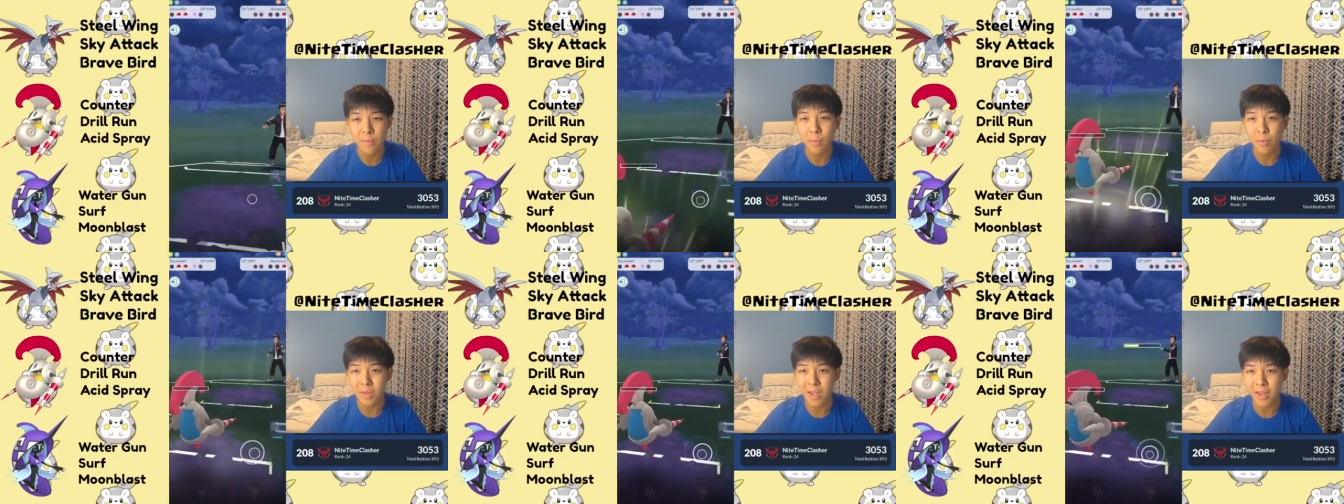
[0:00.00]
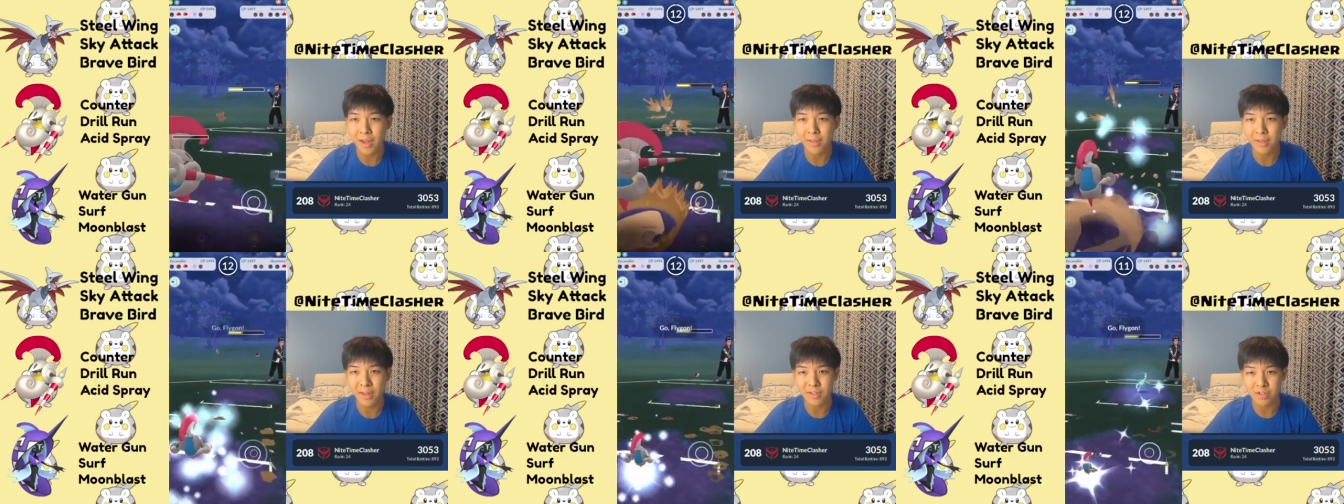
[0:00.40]
But we take
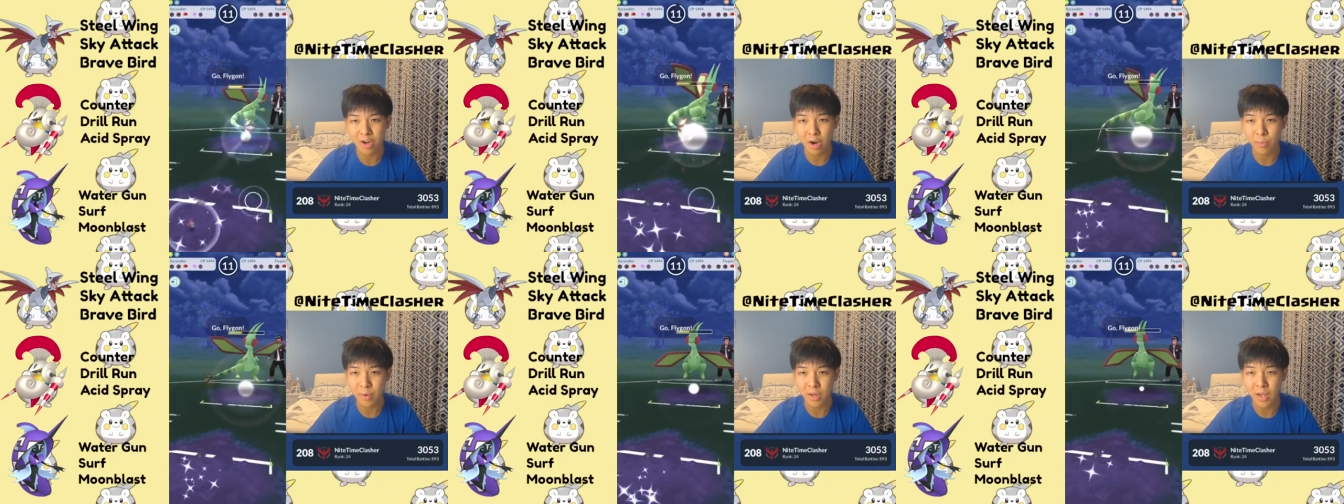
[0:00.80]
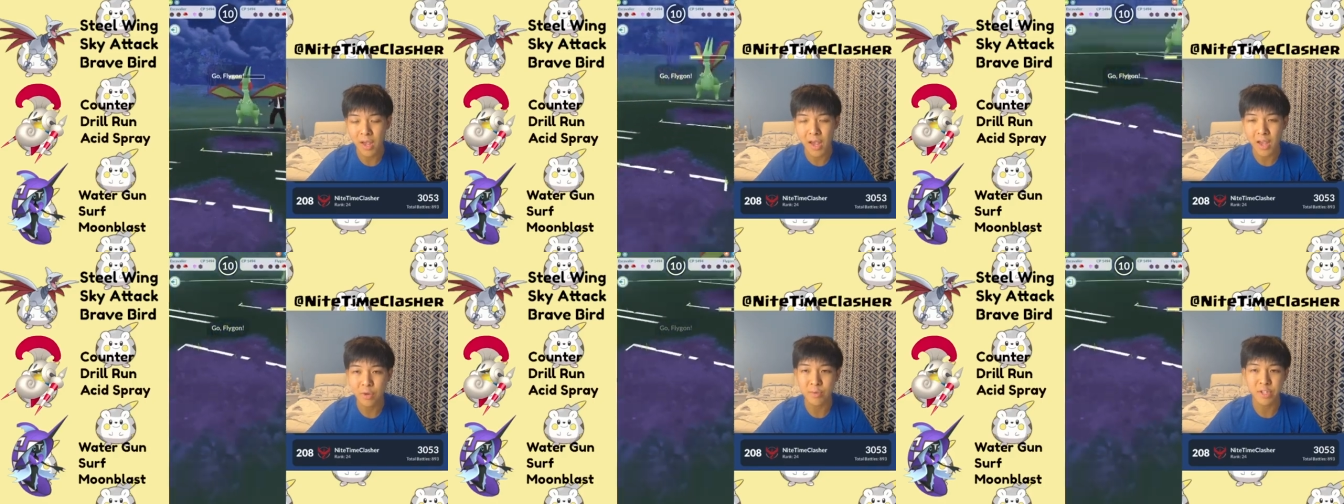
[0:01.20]
out that Skarmory,
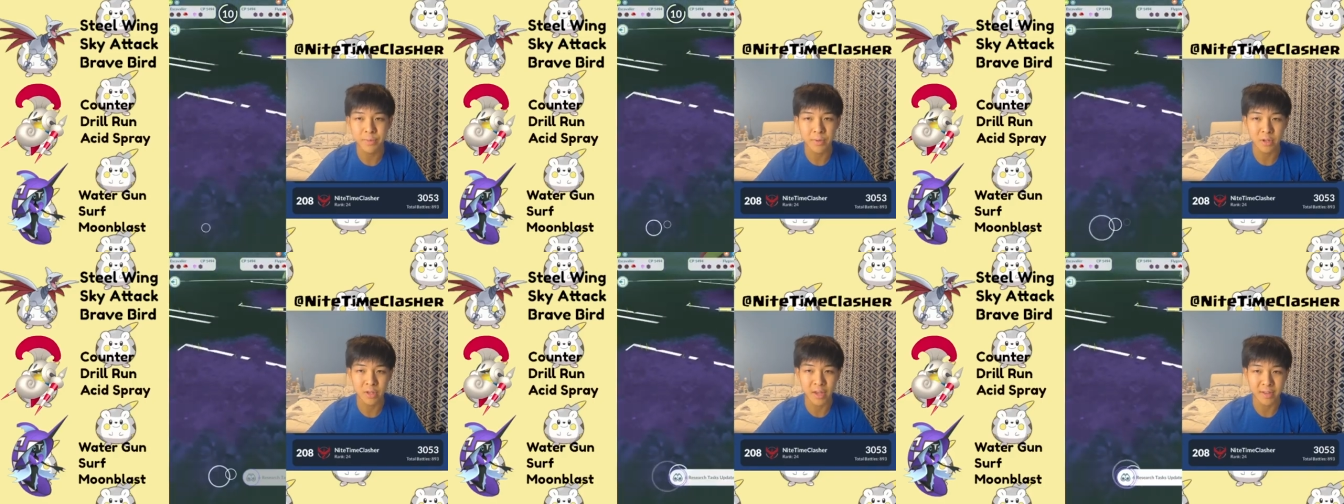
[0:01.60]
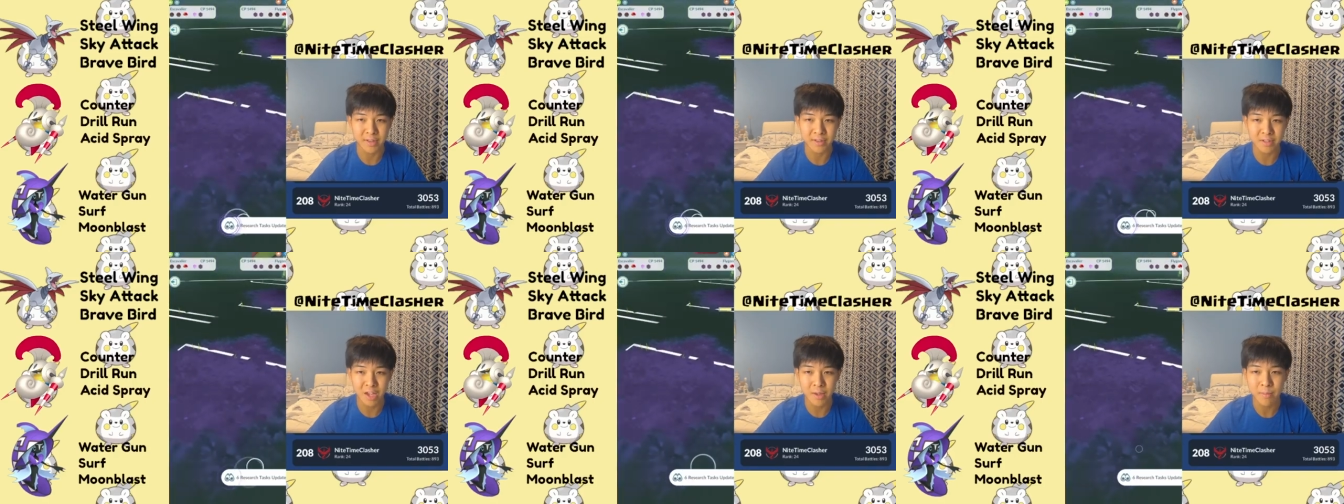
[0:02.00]
and we should be able to take
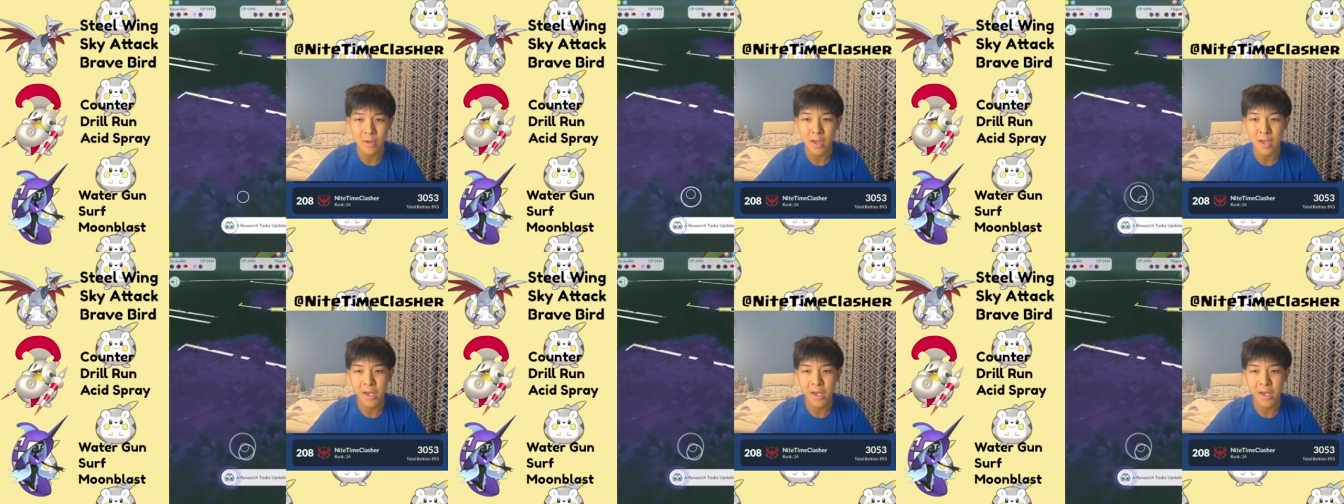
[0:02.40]
this game